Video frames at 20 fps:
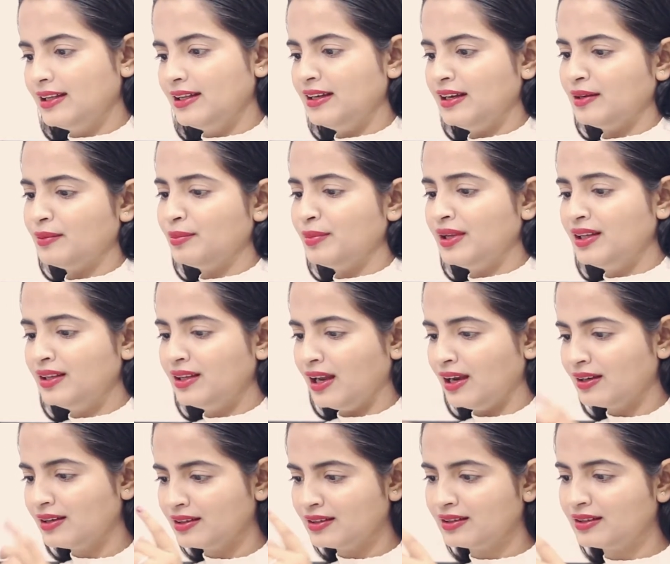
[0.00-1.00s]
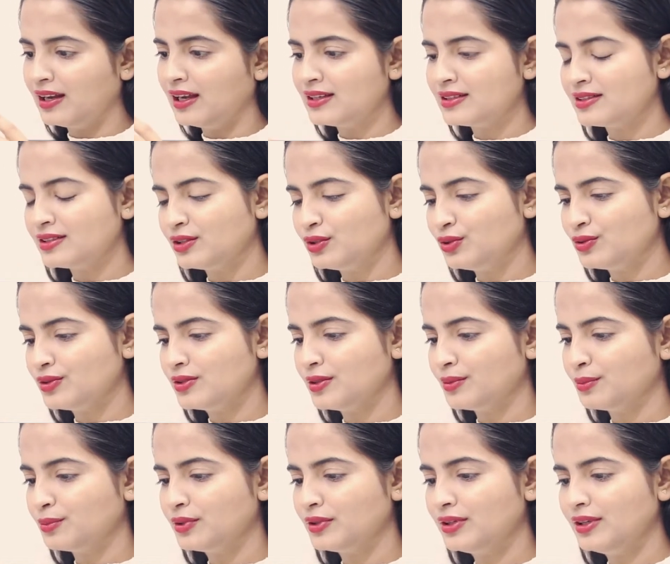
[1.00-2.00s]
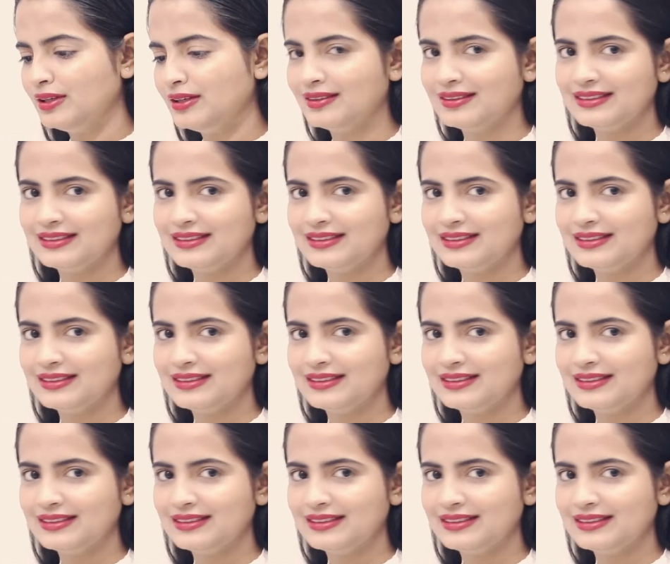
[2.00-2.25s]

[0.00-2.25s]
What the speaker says: Let me categorize it to simple.